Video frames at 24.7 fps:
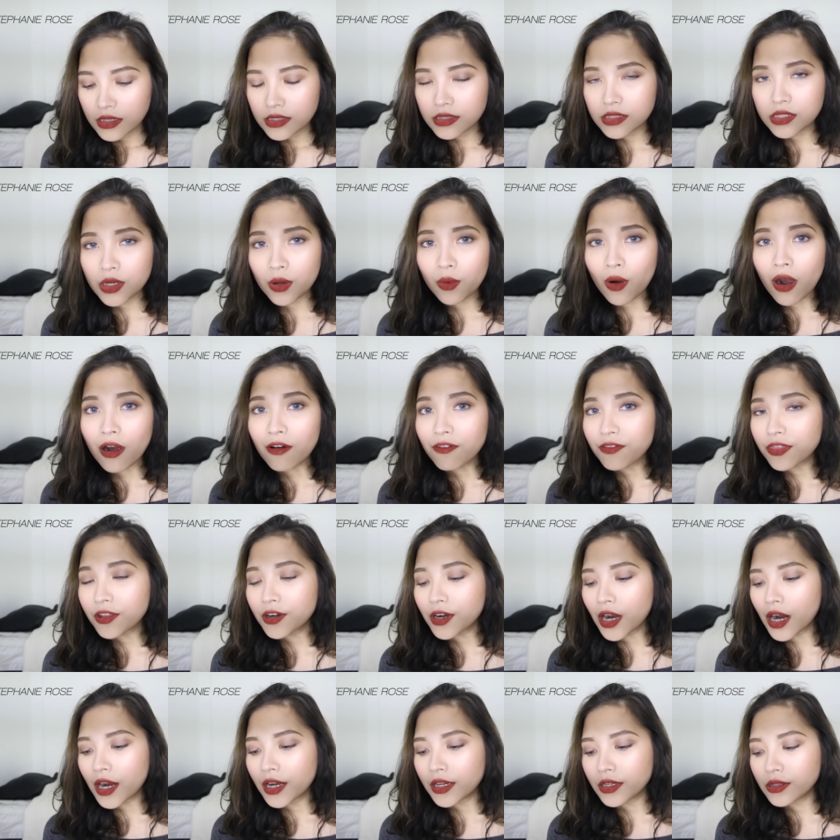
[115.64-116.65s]
so
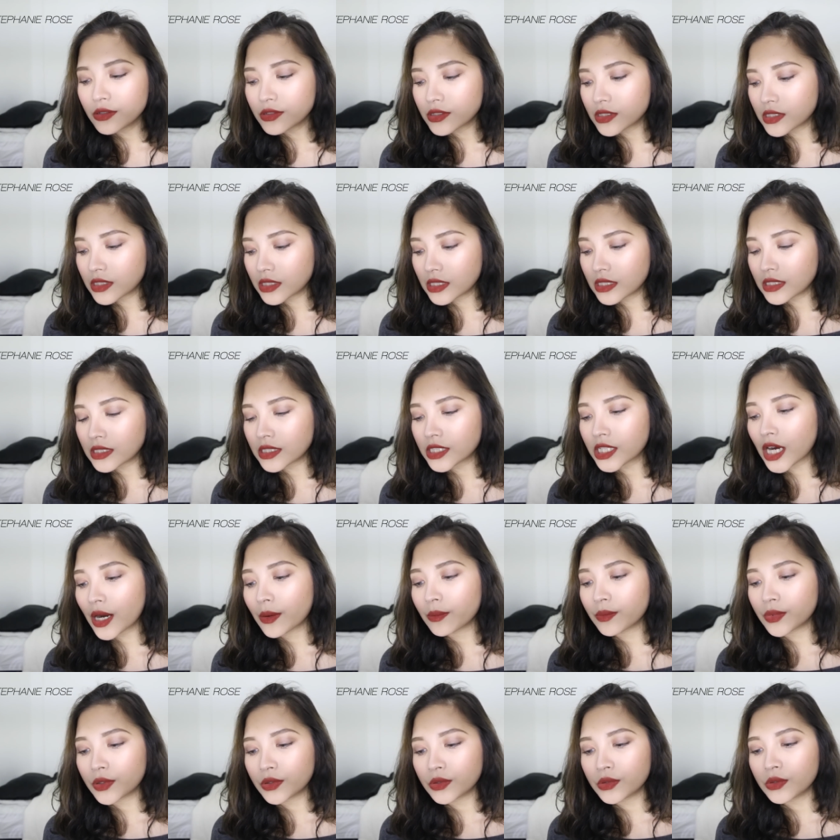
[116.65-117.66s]
after I use this
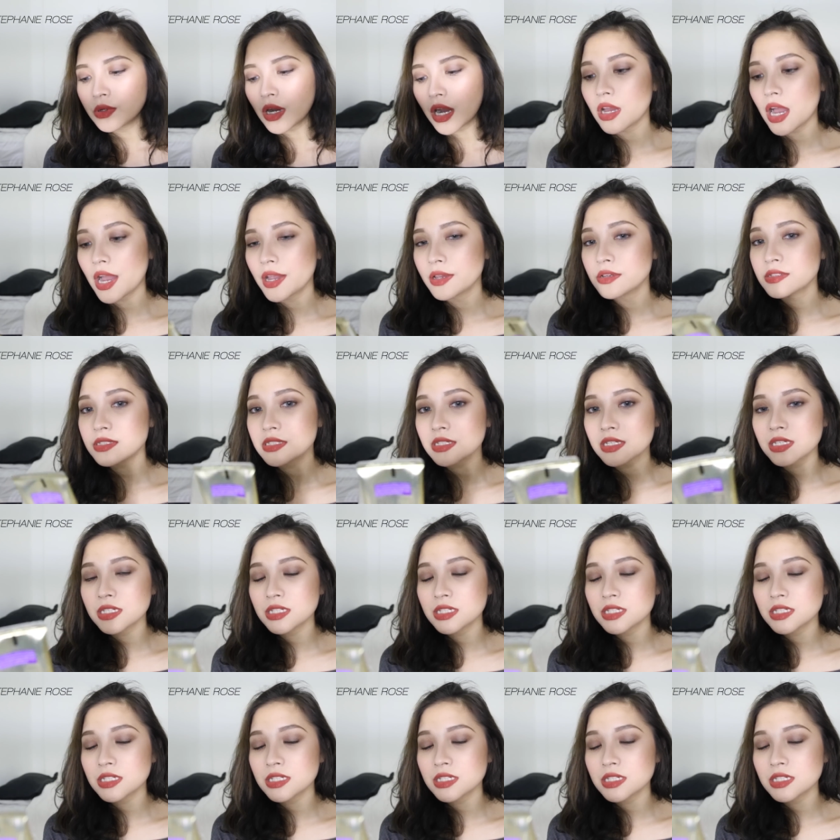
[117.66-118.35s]
shampoo, I use the